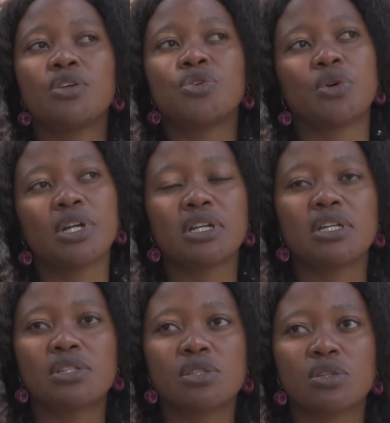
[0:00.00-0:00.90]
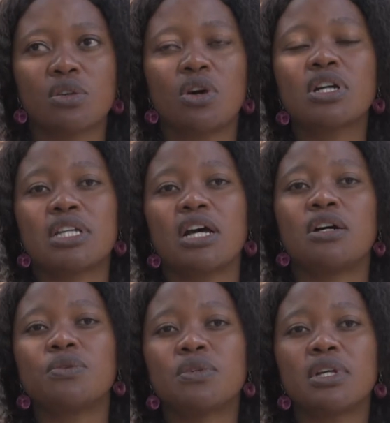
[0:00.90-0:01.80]
During this
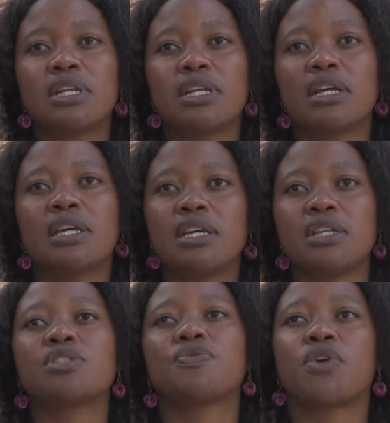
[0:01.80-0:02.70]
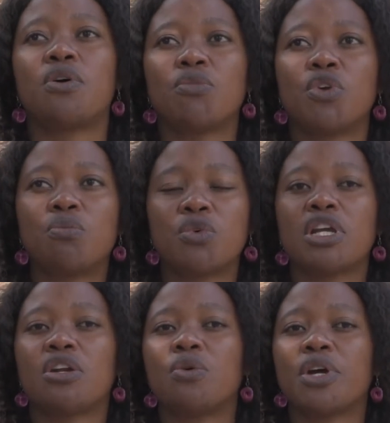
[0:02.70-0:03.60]
lockdown, the kids from
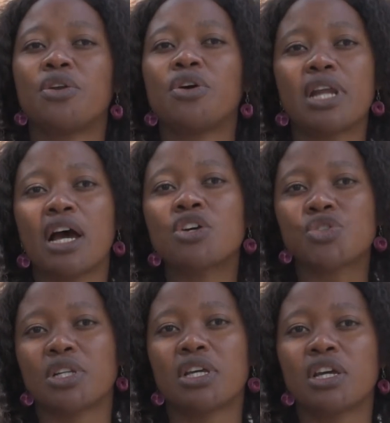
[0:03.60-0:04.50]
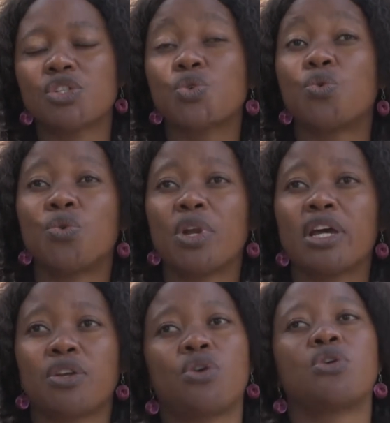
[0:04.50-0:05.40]
Nombulelo were not actually at school
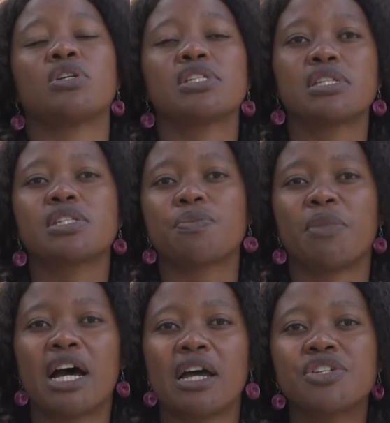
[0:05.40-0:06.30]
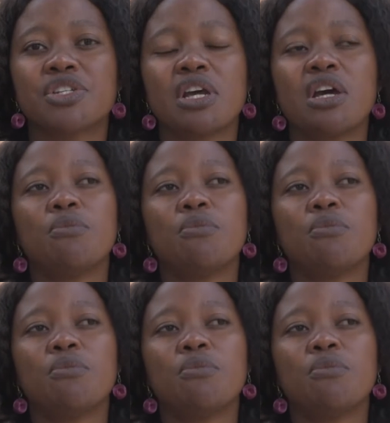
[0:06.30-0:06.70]
at all since March.